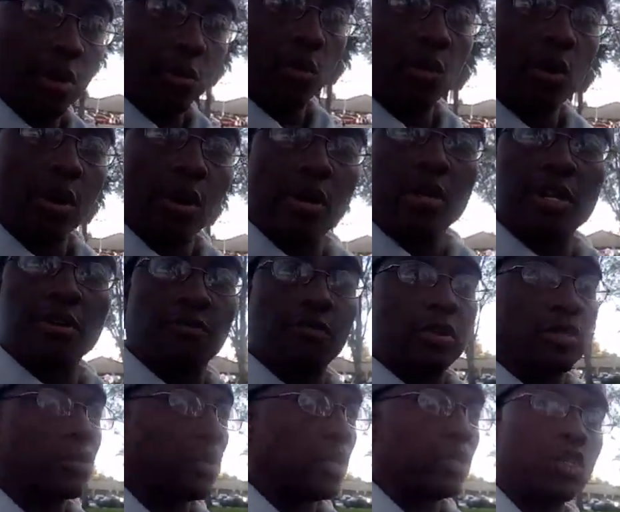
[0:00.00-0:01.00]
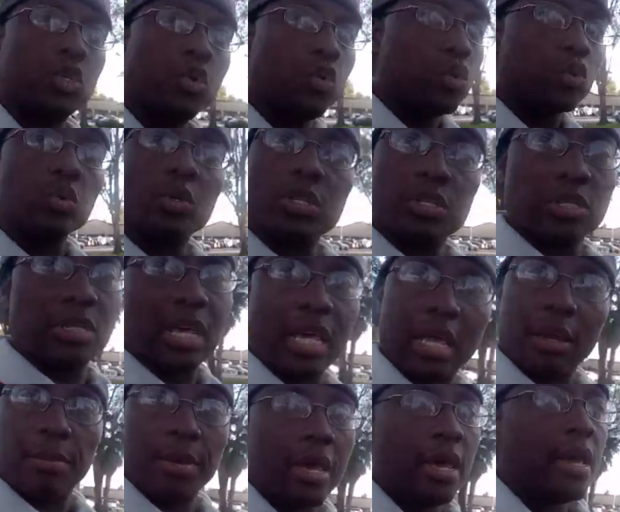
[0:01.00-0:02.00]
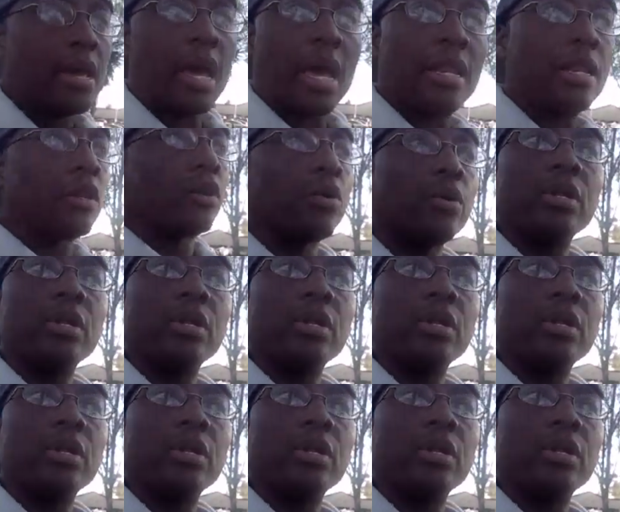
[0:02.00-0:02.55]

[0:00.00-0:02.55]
Were different. So the tools were the same. I didn't learn